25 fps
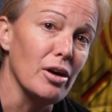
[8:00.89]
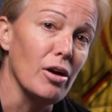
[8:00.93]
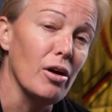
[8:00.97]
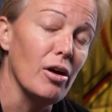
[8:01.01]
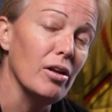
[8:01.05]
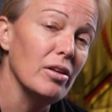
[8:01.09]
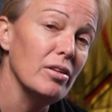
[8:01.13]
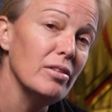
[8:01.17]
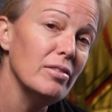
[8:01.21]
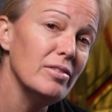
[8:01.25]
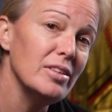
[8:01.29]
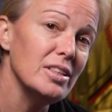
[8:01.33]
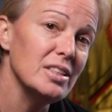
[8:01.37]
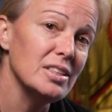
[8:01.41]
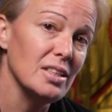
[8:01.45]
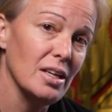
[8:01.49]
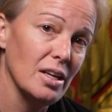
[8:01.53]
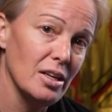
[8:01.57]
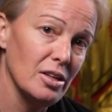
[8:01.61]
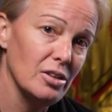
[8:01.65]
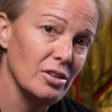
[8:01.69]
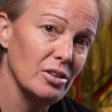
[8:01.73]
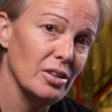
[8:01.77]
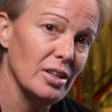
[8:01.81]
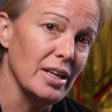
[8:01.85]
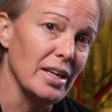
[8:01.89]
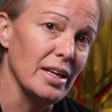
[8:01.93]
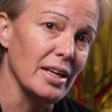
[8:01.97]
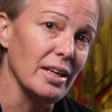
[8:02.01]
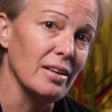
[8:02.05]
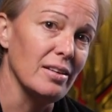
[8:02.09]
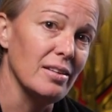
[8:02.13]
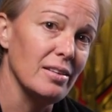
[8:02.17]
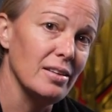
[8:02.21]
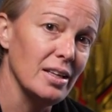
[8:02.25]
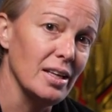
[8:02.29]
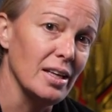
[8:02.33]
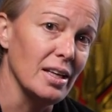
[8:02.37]
All of these
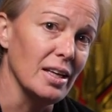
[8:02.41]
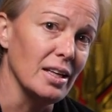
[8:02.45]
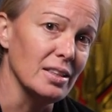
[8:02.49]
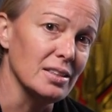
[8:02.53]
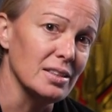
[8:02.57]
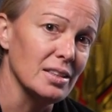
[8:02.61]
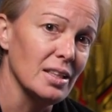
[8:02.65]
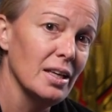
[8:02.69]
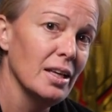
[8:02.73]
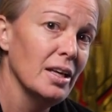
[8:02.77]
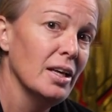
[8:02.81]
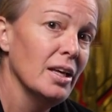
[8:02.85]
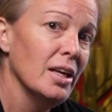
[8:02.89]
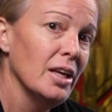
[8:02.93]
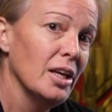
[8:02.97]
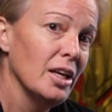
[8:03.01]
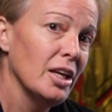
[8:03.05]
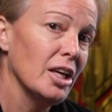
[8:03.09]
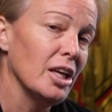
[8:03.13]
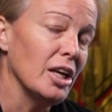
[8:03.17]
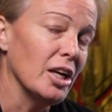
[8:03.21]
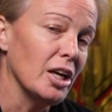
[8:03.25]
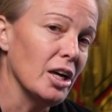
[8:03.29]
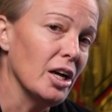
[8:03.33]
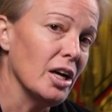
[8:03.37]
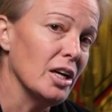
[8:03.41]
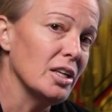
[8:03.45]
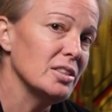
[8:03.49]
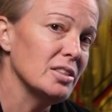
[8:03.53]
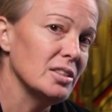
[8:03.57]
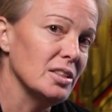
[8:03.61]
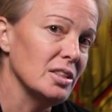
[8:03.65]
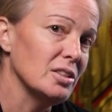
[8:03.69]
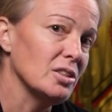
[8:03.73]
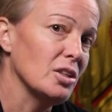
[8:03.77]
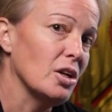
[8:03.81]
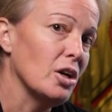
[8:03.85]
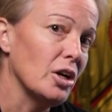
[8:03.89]
underlying things can cause
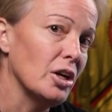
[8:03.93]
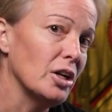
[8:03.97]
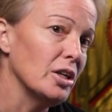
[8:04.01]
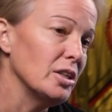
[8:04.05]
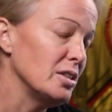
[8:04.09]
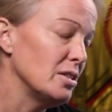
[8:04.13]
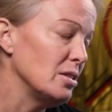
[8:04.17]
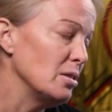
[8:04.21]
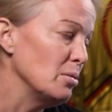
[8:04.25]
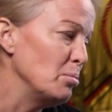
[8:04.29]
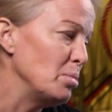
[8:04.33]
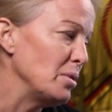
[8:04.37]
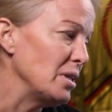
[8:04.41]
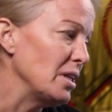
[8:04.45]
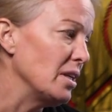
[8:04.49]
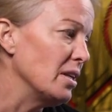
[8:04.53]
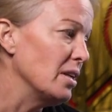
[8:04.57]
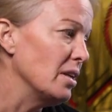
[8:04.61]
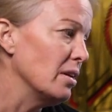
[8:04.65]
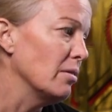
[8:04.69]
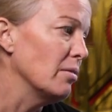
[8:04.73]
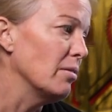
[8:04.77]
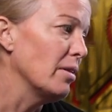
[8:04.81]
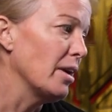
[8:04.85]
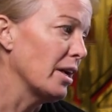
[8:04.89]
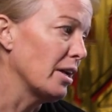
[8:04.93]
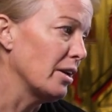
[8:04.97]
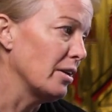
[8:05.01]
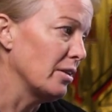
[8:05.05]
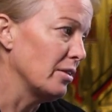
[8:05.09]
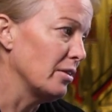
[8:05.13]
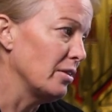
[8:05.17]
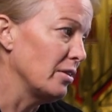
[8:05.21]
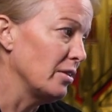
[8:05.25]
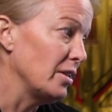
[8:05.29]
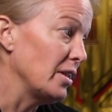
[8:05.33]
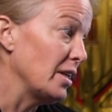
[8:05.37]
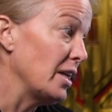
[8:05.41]
this heart to beat
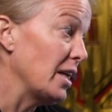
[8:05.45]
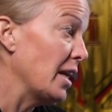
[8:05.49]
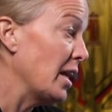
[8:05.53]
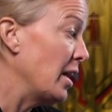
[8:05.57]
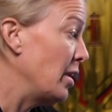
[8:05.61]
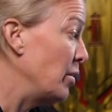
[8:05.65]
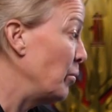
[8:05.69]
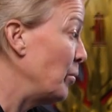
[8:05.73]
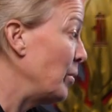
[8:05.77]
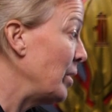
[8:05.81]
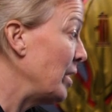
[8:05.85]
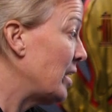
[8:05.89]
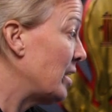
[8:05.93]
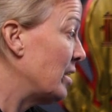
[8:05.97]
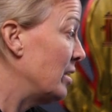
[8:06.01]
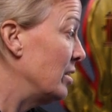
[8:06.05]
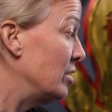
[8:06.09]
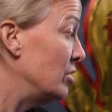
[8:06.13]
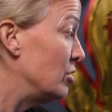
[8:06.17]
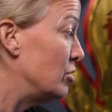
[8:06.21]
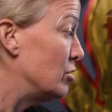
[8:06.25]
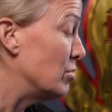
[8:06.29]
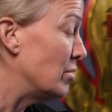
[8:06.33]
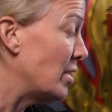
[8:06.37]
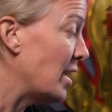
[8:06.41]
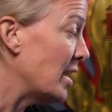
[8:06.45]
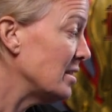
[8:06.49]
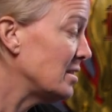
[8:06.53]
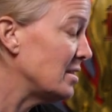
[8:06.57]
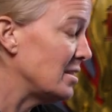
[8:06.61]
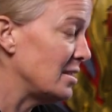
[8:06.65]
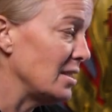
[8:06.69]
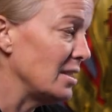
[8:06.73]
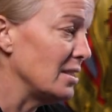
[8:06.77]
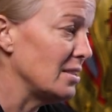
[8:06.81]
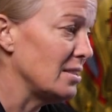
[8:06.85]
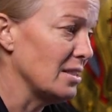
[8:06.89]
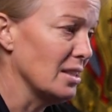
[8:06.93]
irregularly, and we can address
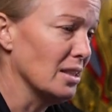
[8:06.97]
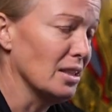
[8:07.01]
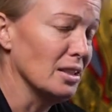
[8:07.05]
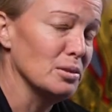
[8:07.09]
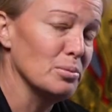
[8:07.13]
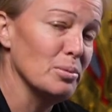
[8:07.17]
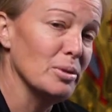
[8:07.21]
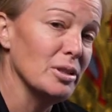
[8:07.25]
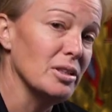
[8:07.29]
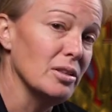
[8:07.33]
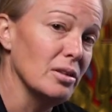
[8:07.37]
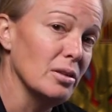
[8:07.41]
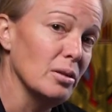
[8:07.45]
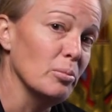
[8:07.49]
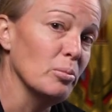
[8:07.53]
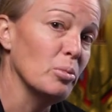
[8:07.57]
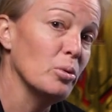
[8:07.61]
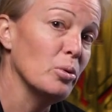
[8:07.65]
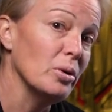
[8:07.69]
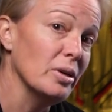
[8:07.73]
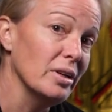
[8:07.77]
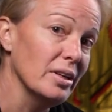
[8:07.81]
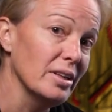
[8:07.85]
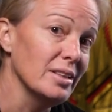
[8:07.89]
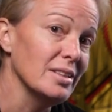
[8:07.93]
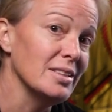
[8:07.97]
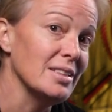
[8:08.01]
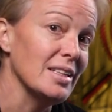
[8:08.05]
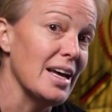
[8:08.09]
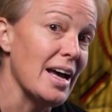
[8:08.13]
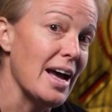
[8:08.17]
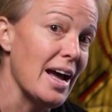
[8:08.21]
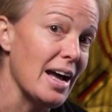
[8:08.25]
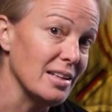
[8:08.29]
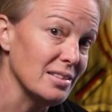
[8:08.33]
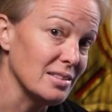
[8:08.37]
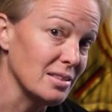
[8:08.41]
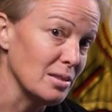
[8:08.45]
these things, but they're important
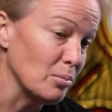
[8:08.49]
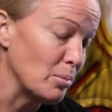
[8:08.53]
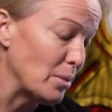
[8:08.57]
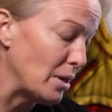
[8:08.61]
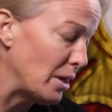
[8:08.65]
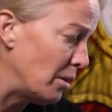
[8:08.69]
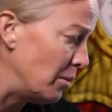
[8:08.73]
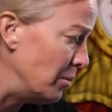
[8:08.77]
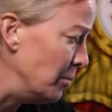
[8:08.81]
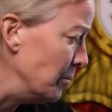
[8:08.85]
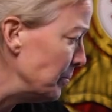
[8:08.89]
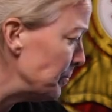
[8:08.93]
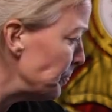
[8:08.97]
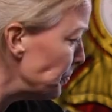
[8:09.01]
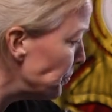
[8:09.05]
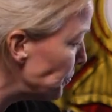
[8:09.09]
to ask about.